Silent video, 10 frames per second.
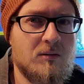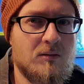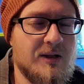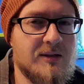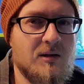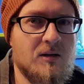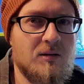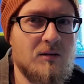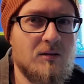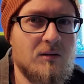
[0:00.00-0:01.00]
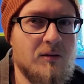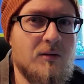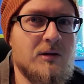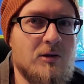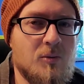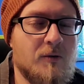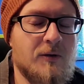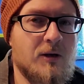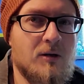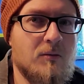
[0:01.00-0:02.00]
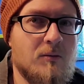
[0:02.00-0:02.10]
That's it. There is no more video.